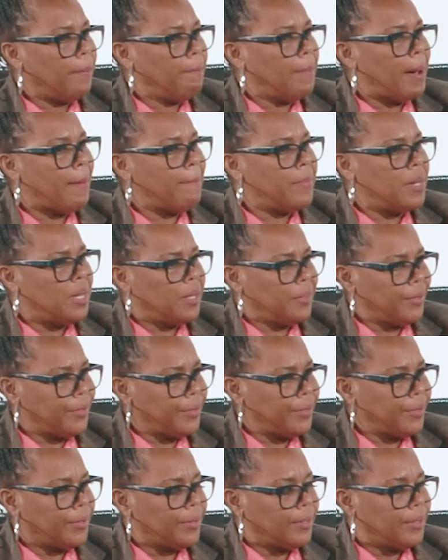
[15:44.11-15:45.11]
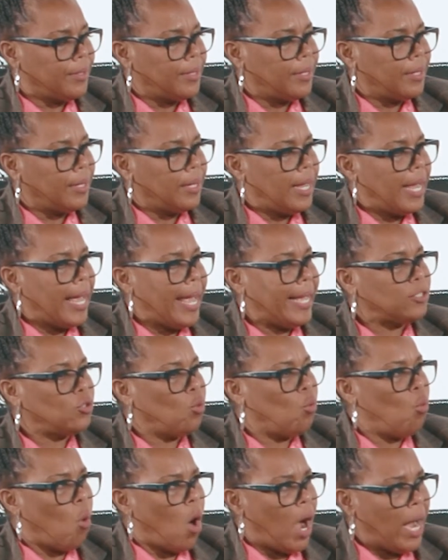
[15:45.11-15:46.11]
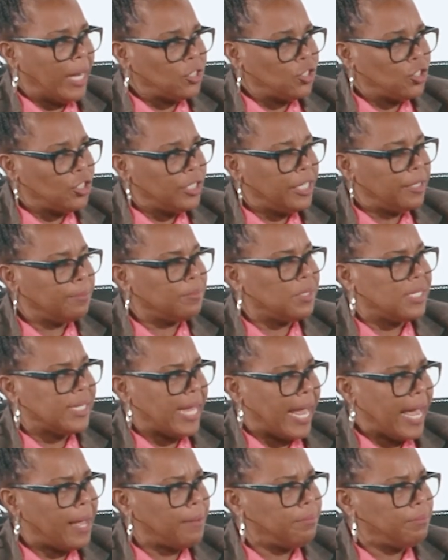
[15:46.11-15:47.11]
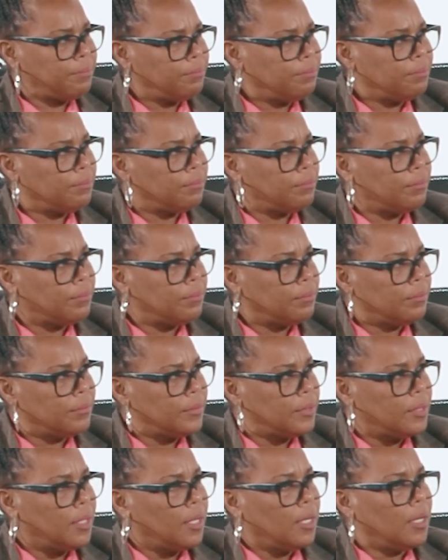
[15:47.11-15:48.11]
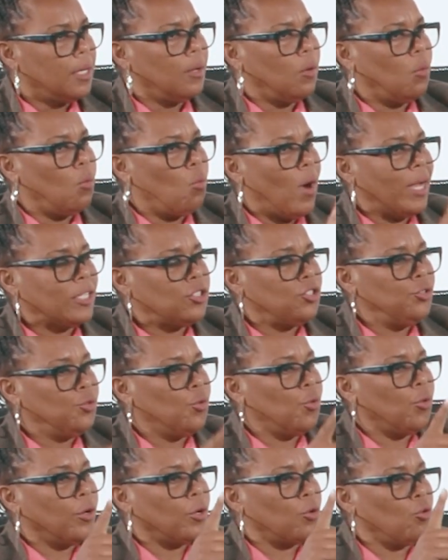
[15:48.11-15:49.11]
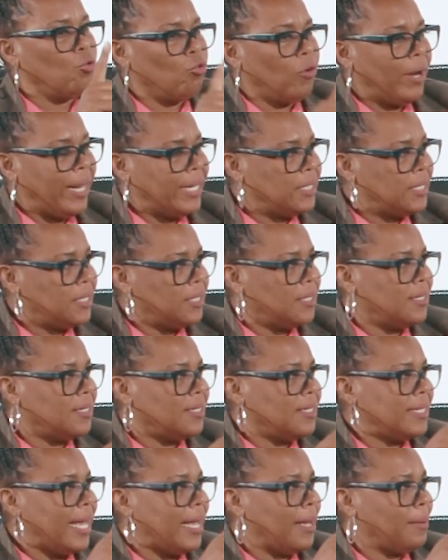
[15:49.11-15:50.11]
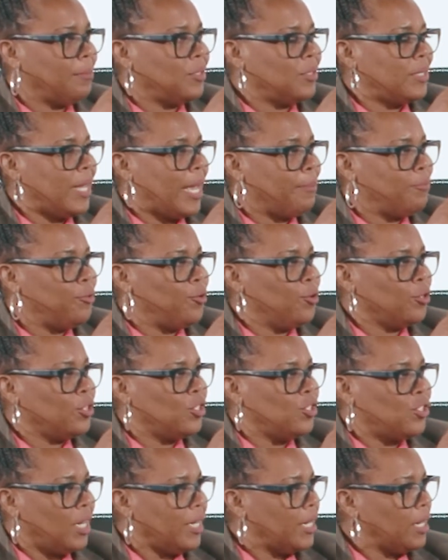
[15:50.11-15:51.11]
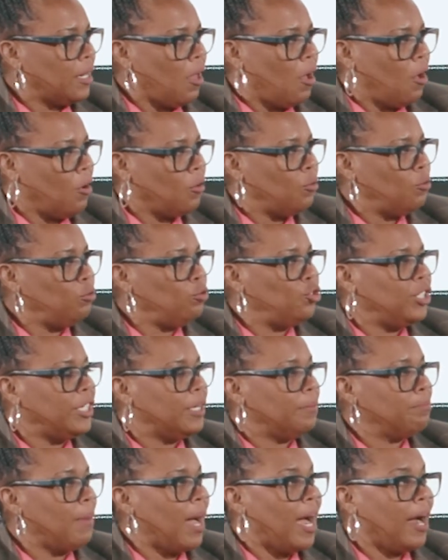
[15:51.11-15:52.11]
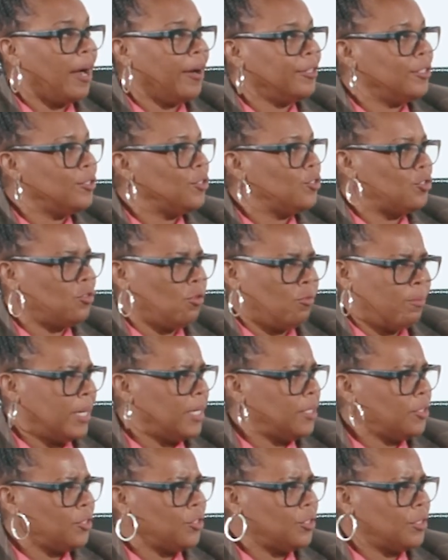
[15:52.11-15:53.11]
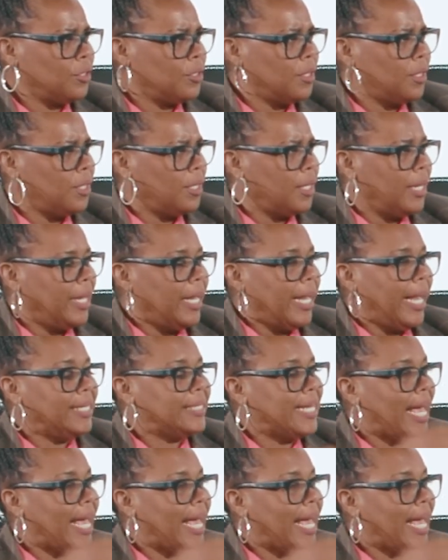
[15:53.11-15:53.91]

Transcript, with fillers: my mother had to watch him stab, watch your grandson stab, stab your son in law, who she admired so much and